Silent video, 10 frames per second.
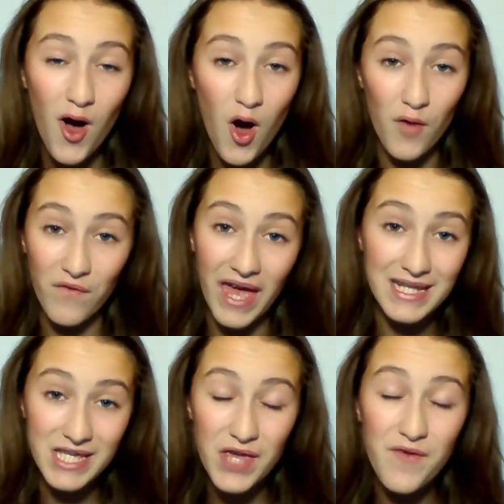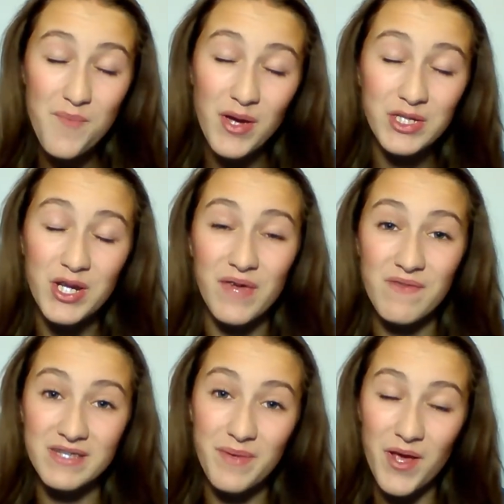of candy giver, make sure give
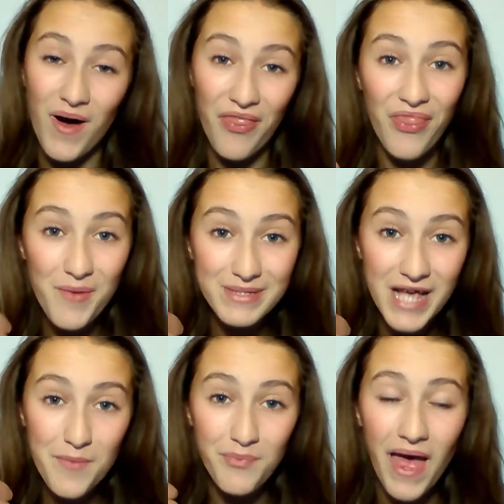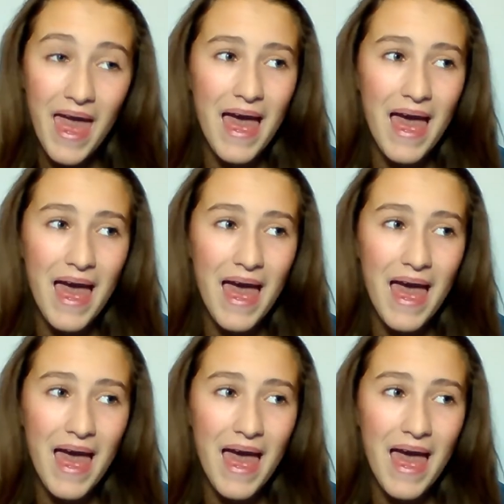this video a thumbs up